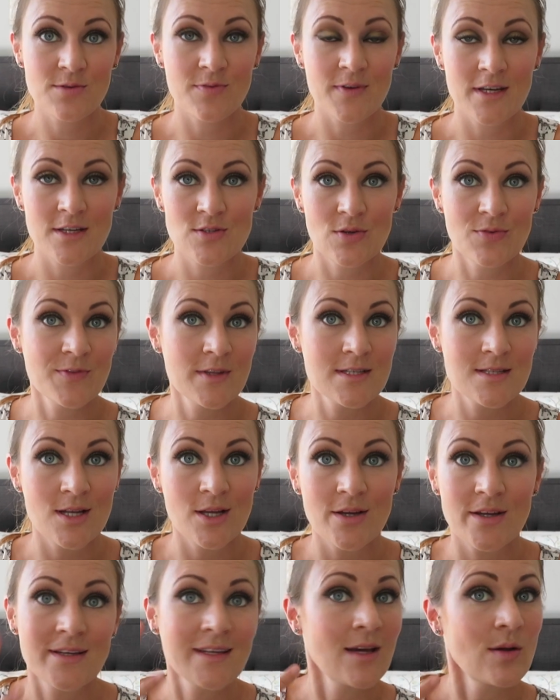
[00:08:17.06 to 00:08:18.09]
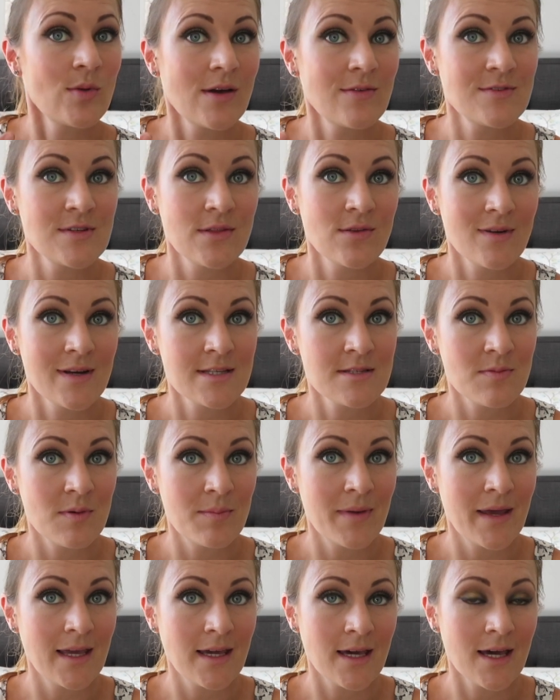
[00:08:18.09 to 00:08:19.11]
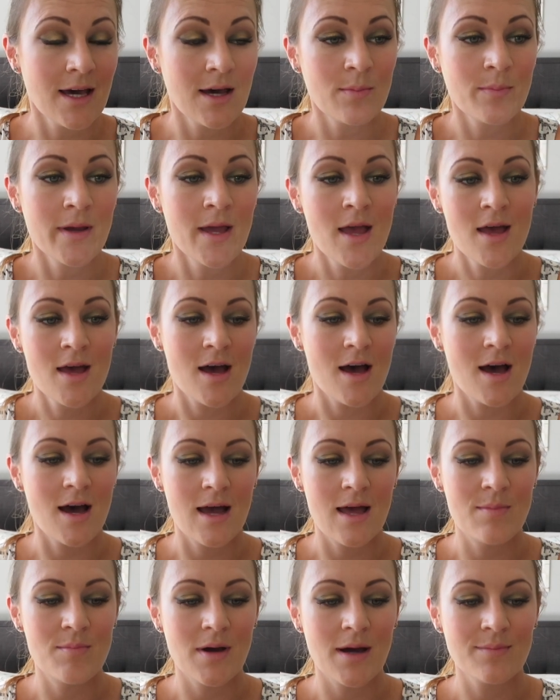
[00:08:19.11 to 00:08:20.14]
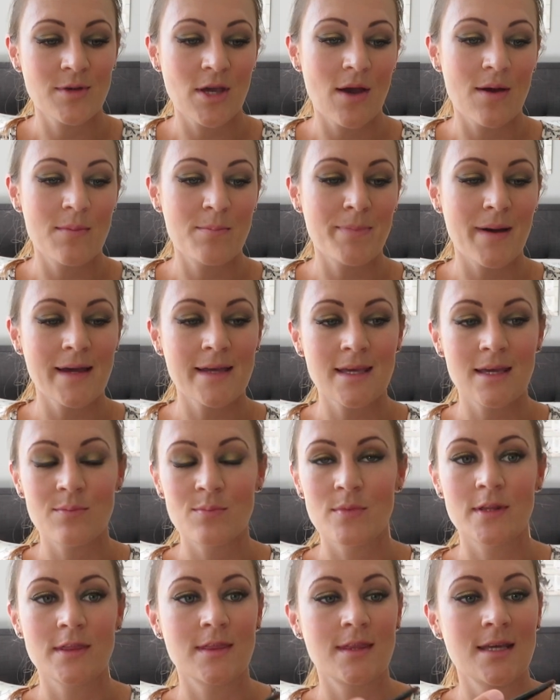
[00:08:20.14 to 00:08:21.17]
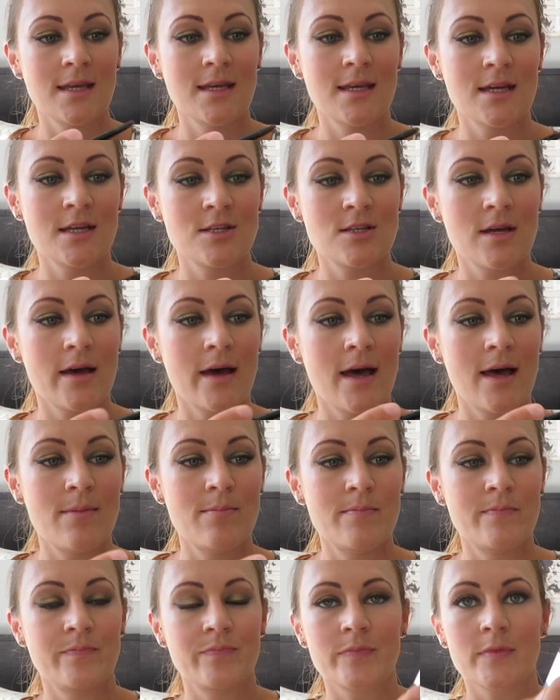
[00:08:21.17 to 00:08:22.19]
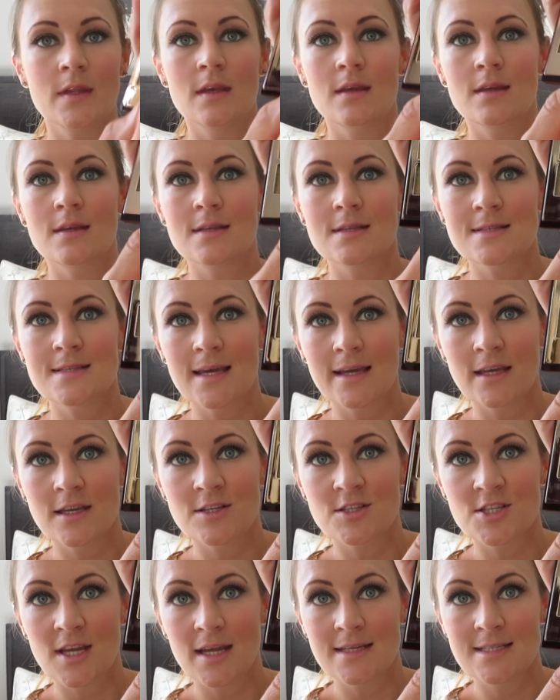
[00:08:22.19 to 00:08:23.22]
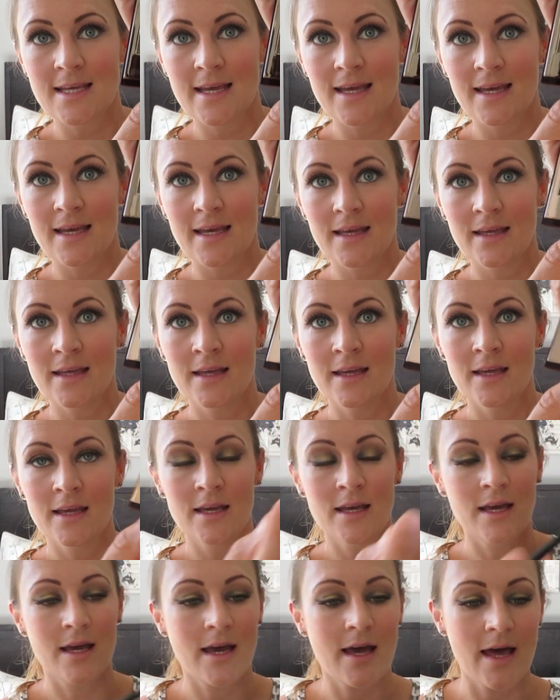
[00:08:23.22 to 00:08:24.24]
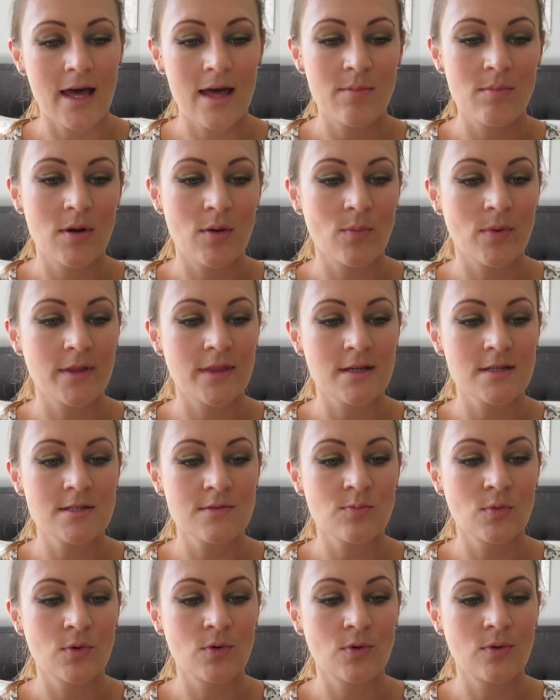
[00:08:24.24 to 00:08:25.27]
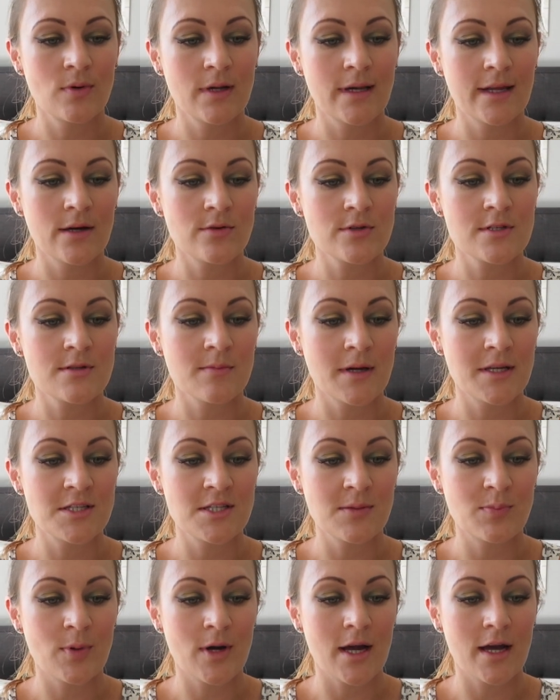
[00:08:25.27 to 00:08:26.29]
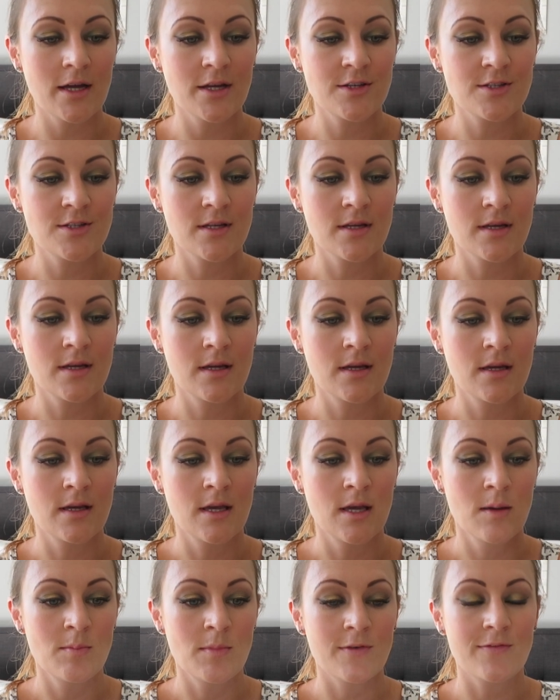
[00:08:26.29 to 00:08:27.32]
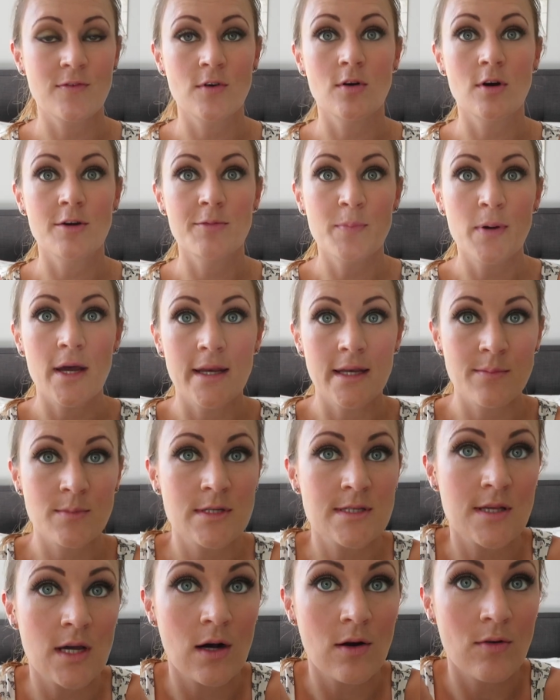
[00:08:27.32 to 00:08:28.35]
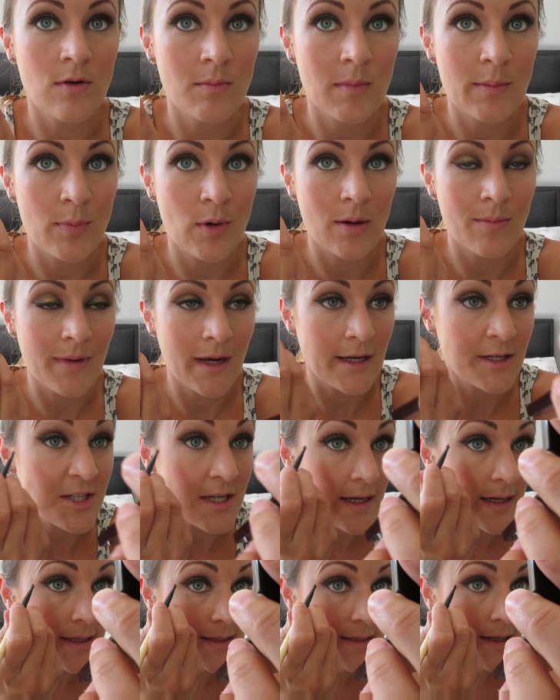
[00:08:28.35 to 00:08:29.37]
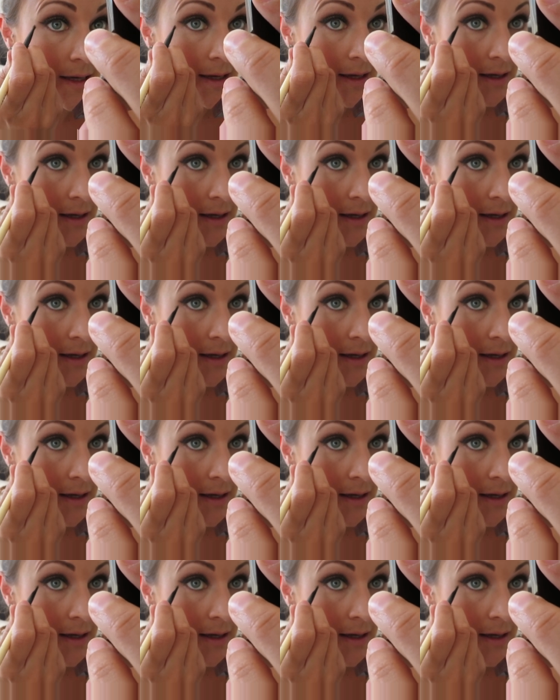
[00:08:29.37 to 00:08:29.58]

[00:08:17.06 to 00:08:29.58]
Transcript: to finish off this look, now that I've done the rest of my makeup, I'm going back in with the second shade here with a small little smudgy brush before I've put any mascara on my bottom lashes.